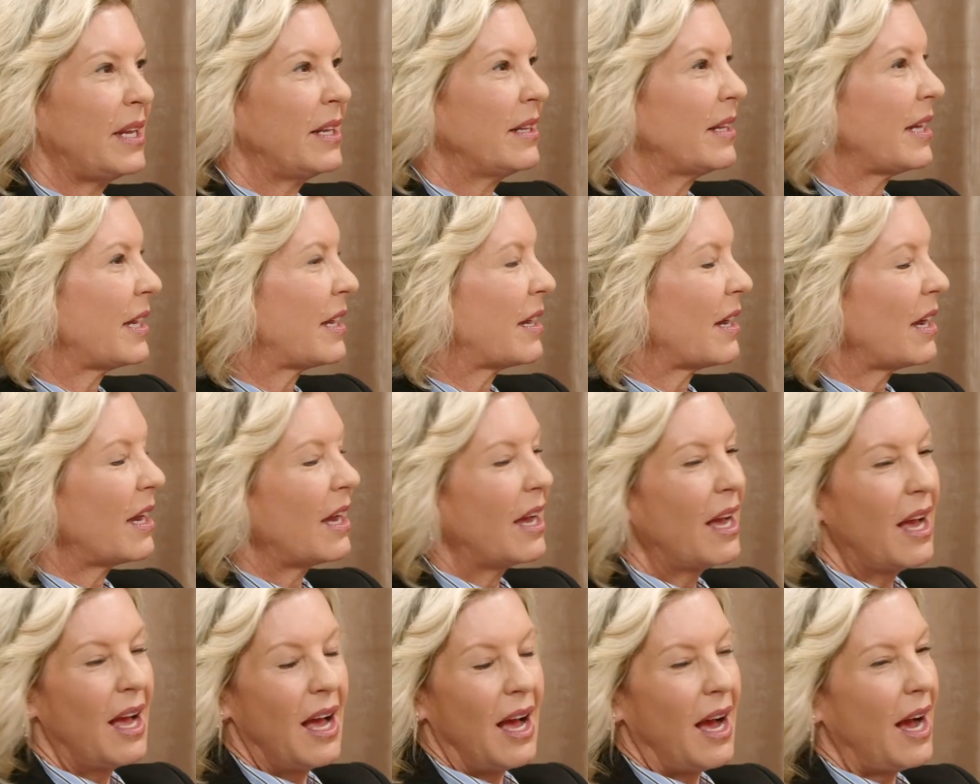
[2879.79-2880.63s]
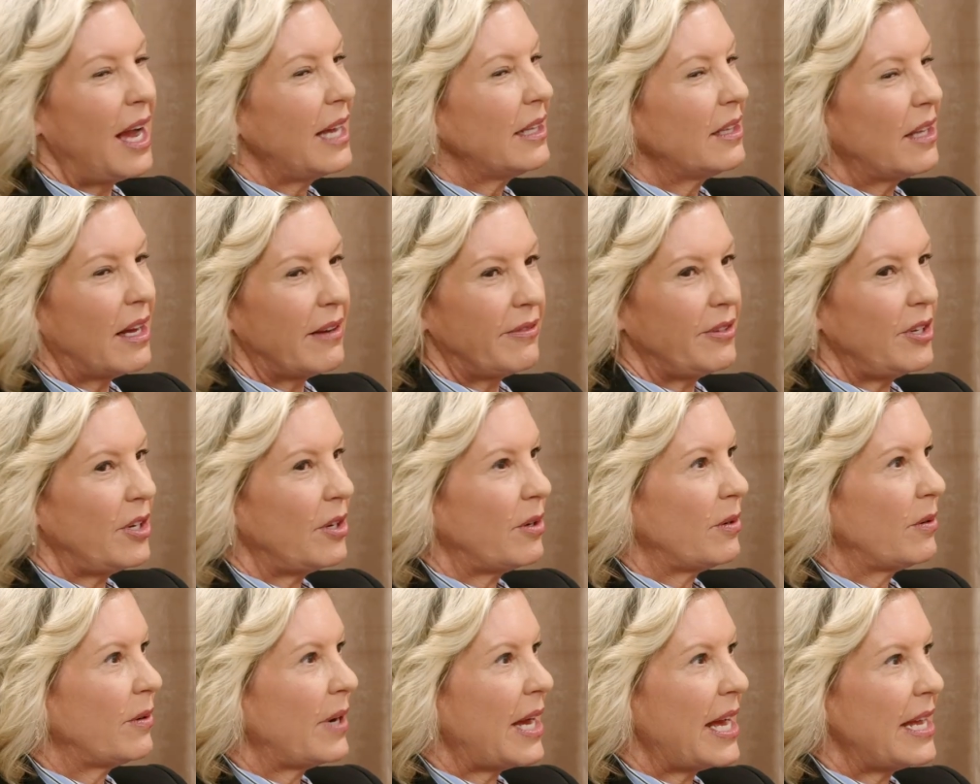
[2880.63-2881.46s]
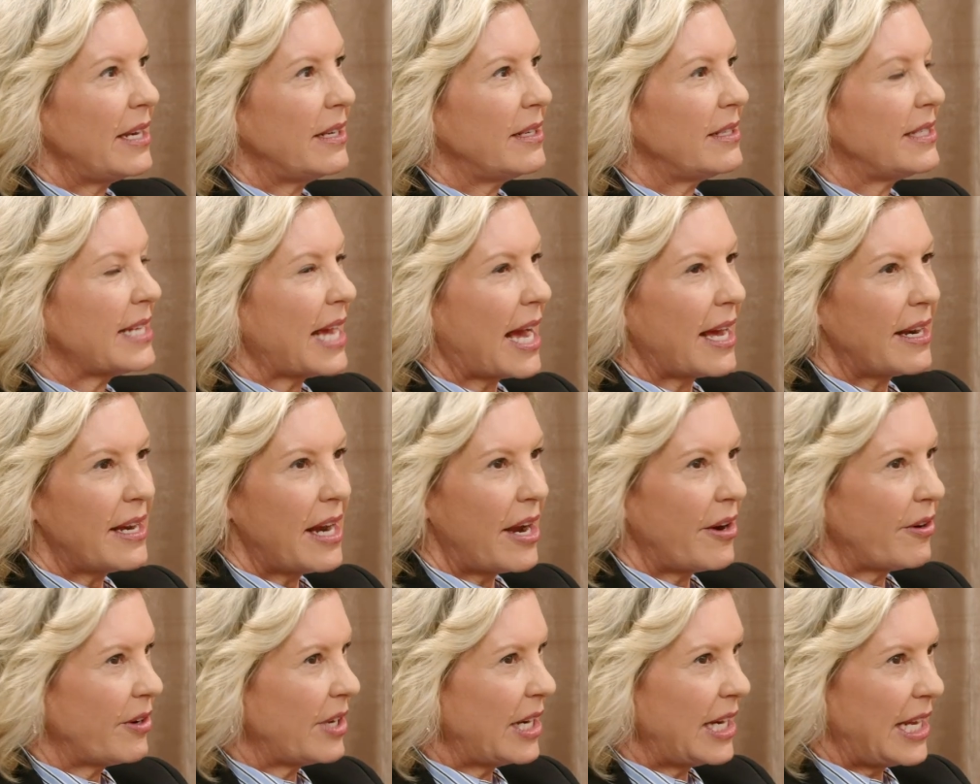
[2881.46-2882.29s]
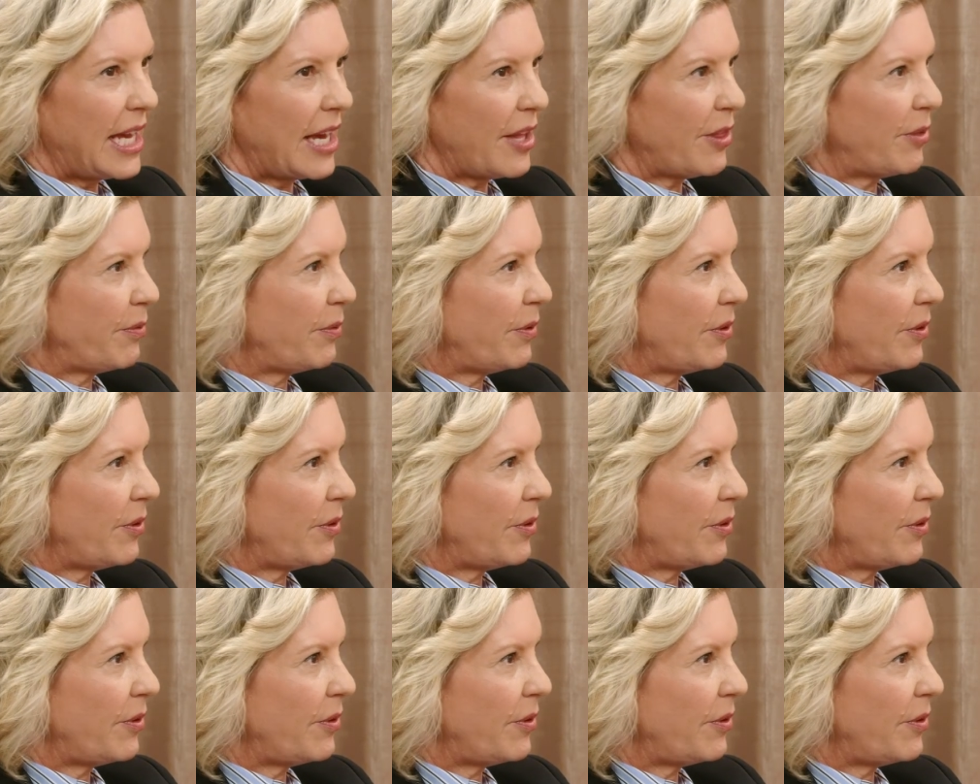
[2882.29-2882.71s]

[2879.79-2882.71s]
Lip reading: like, I love you, and dad and I are gonna get through